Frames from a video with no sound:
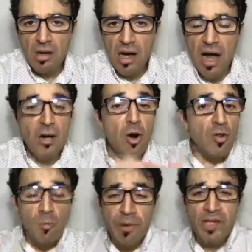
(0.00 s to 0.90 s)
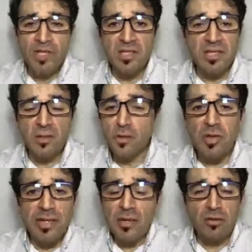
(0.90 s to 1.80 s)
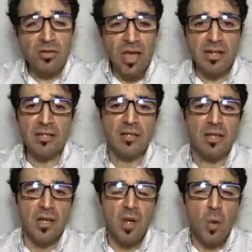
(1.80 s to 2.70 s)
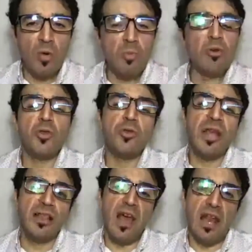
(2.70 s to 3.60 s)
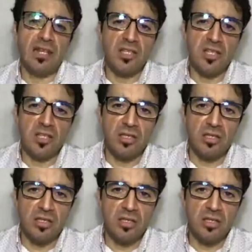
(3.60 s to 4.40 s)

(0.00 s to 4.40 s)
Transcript: And other patients are totally content with peritoneal dialysis.